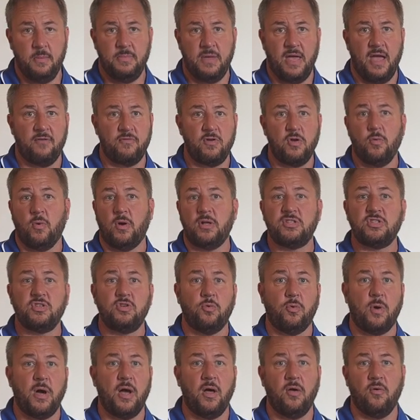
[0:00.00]
Every once in
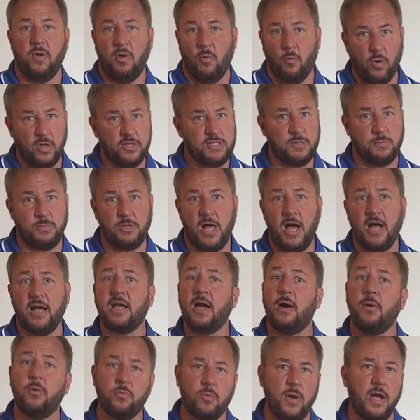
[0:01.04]
a while, once a block,
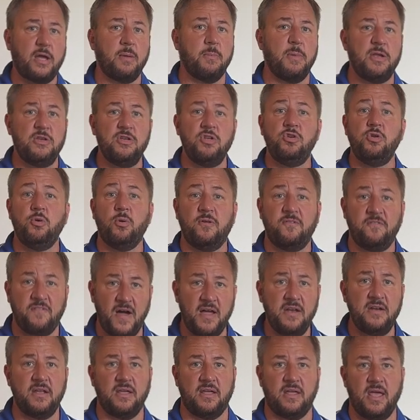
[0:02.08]
I would recommend you do a
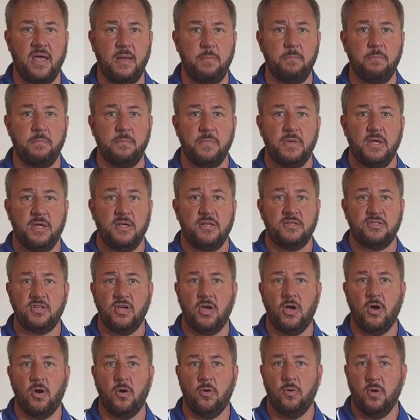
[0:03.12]
find it game.
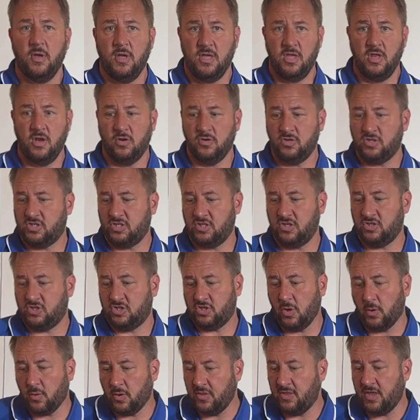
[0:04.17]
So, you know,
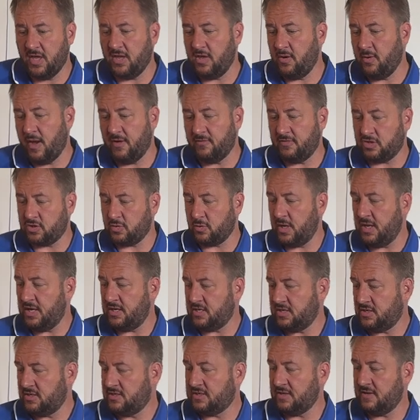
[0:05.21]
show her that you have a
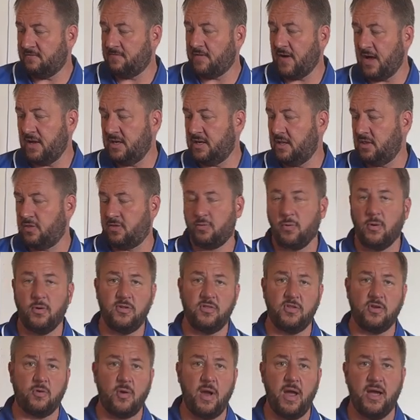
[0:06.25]
treat, say find it and throw it
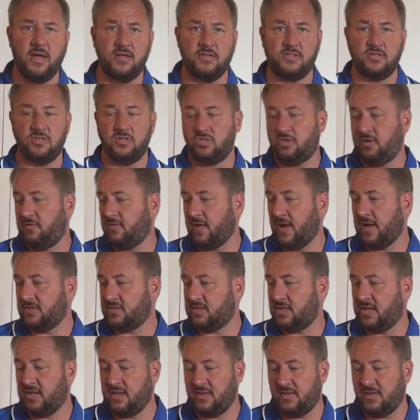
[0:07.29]
in the grass. She finds
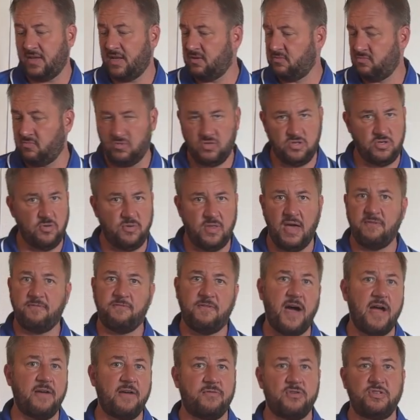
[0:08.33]
it, do that
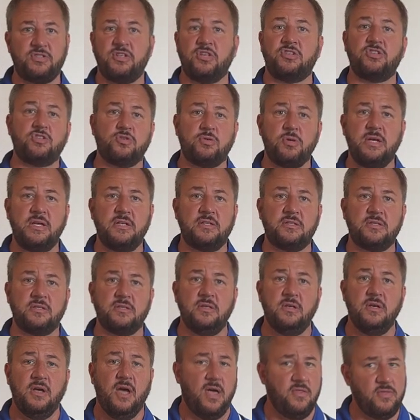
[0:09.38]
5 or 6 treats
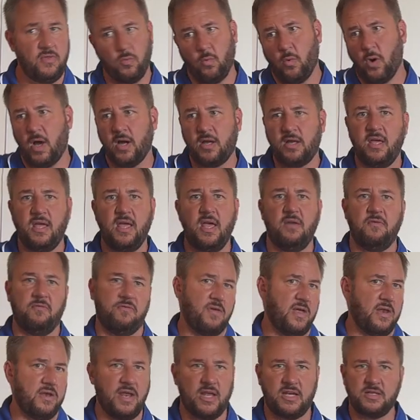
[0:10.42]
and then walk again.
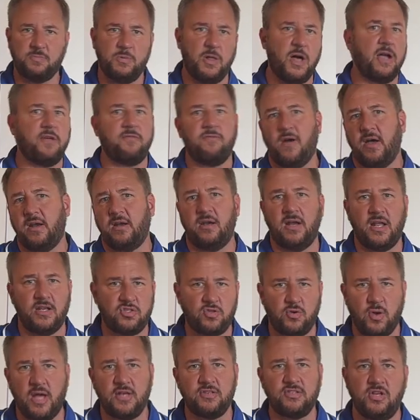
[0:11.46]
Next block, find a nice
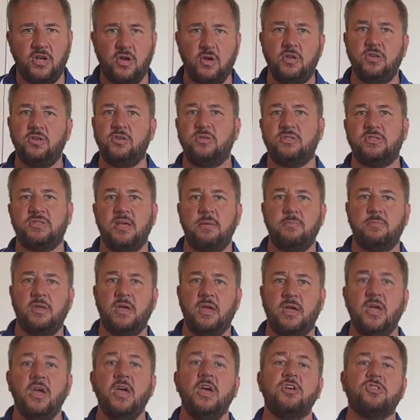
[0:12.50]
grassy area, do the same
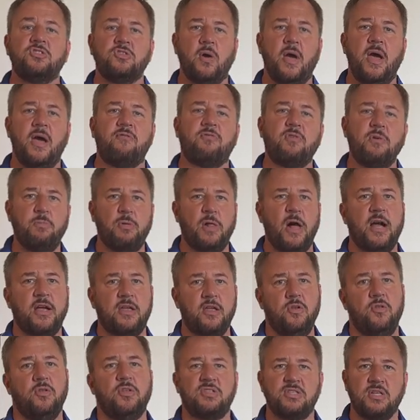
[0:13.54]
thing. So every block
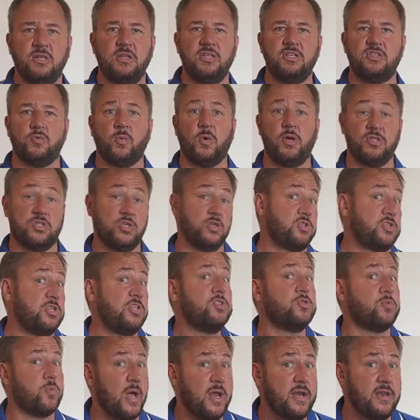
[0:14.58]
you do this at least once,
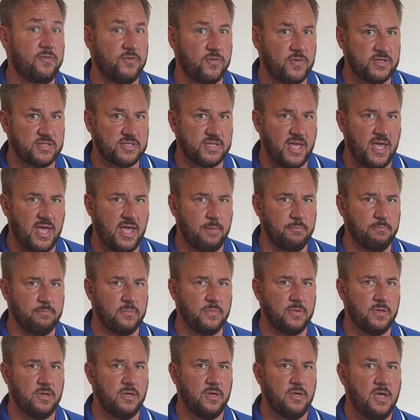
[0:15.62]
she's ready for this game.
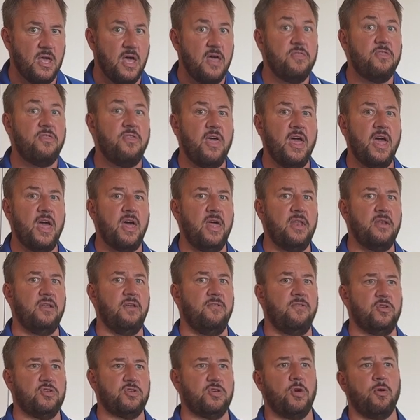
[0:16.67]
Then
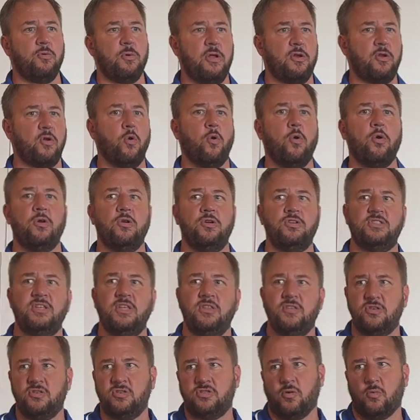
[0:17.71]
if you turn around a corner and see
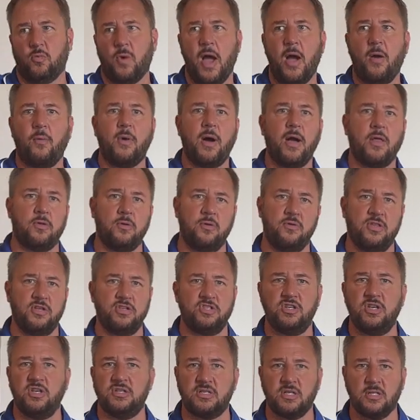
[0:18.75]
there's a Rottweiler that
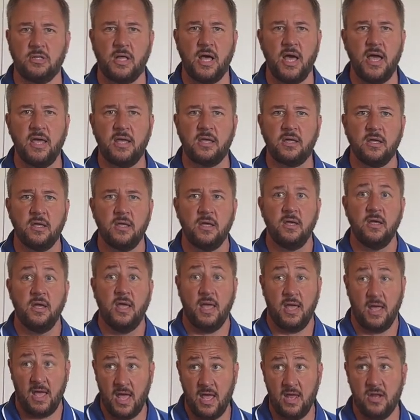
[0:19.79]
she doesn't like
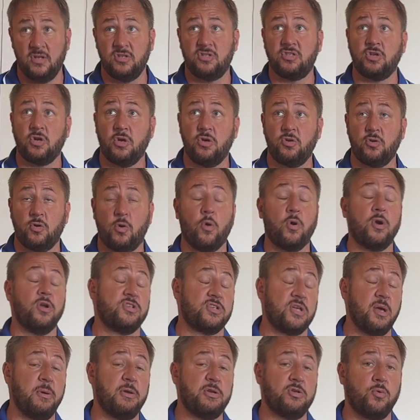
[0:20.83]
and it's turned a corner, it's
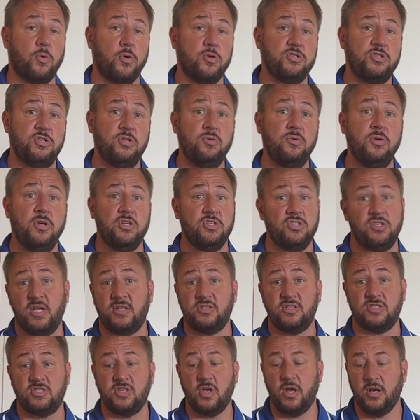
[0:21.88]
coming towards you, she
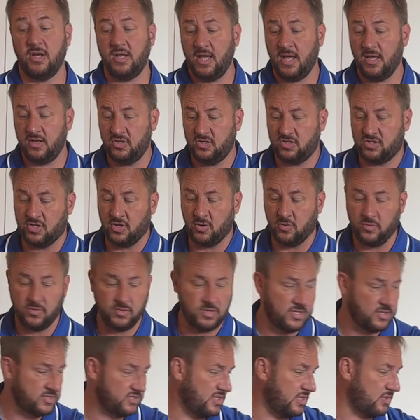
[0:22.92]
hasn't sought it yet, you sow
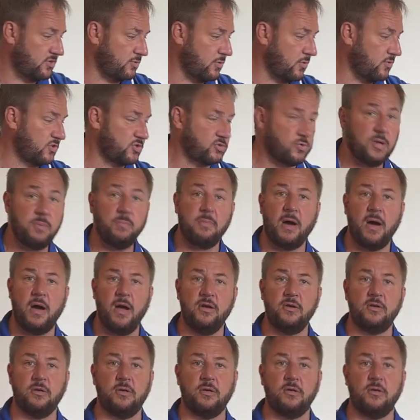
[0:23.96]
this and throw the treat
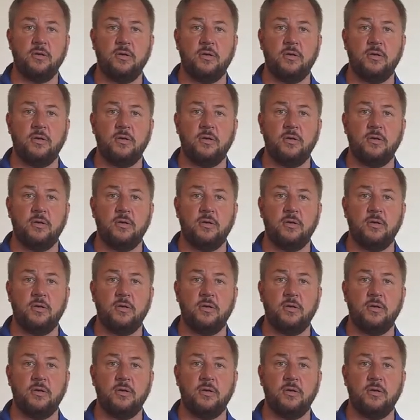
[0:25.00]
behind her.